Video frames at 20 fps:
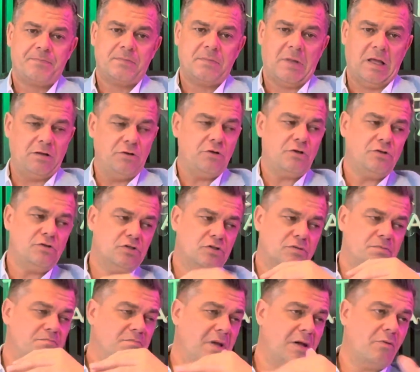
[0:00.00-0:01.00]
And you can
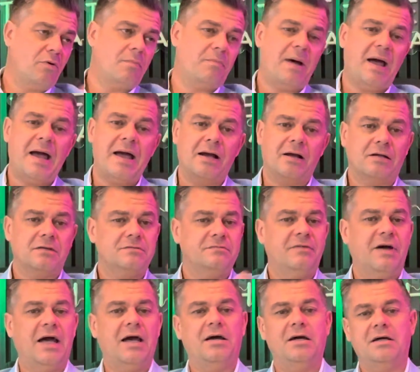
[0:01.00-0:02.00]
just mirror back
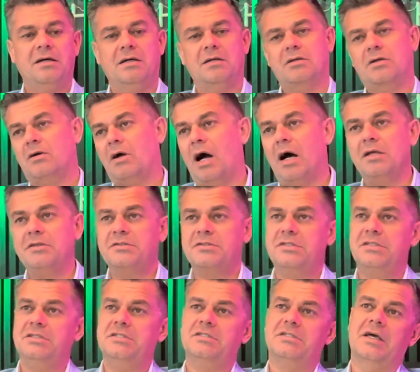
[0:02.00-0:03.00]
their
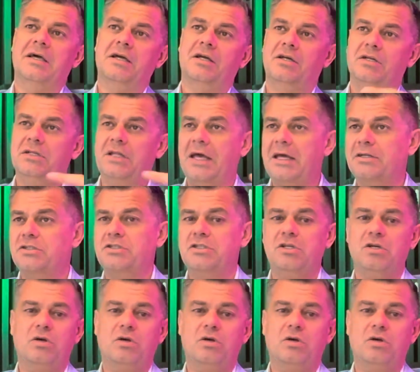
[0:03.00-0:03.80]
answers, their connection